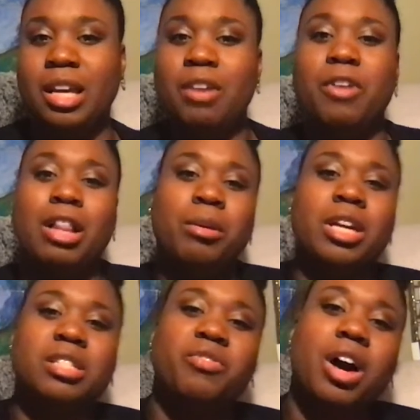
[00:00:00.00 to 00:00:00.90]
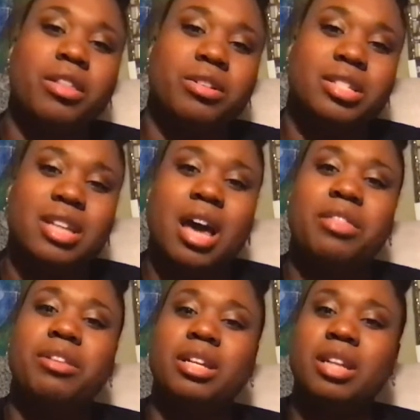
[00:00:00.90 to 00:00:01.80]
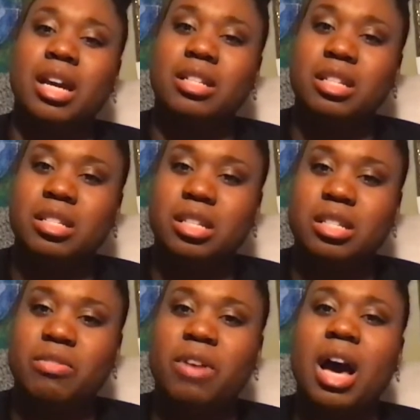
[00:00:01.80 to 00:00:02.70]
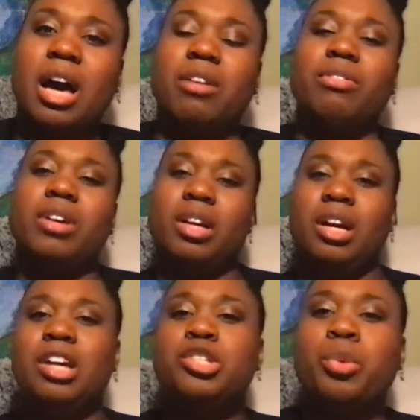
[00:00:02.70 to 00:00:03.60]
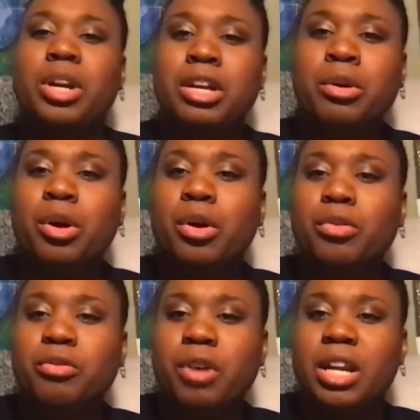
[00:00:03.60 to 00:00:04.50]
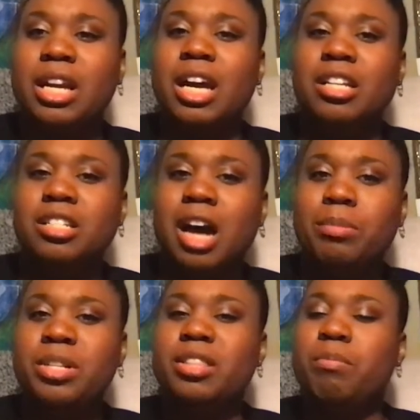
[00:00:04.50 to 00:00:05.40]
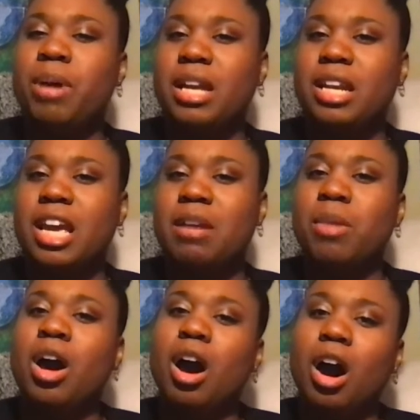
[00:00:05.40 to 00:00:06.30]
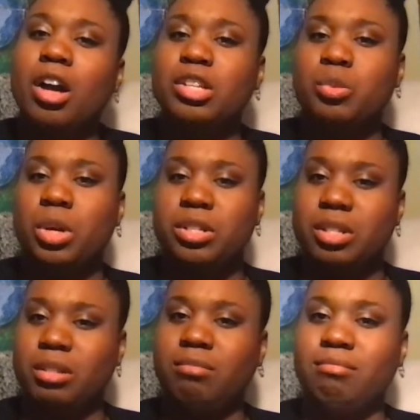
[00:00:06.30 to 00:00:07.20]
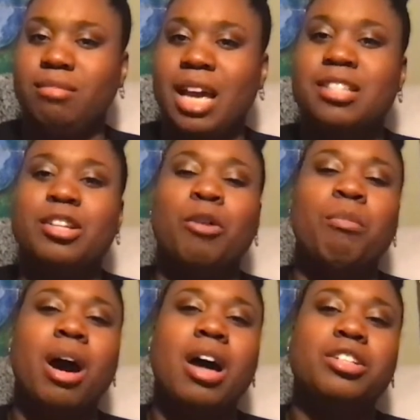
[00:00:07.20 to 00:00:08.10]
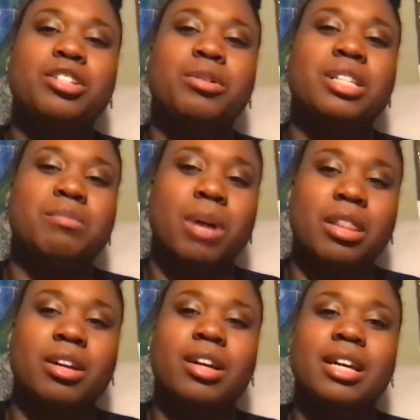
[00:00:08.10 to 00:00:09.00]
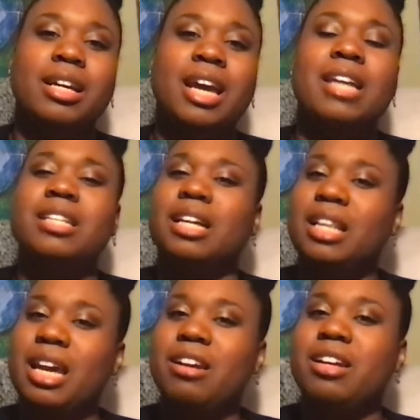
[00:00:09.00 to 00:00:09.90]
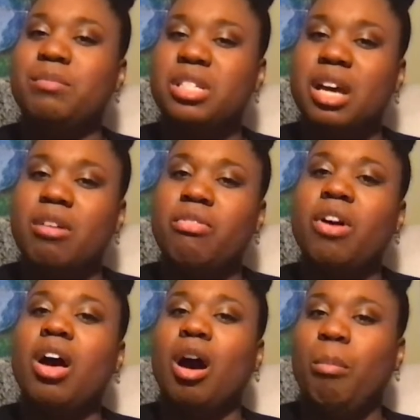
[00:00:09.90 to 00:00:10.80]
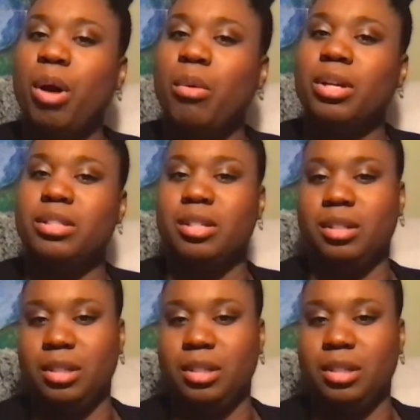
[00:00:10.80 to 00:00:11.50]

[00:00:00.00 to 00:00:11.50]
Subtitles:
Following his father's death in 1965, 20-year-old Freddie adopted the pen name August Wilson as an homage to his mother and declared himself a poet.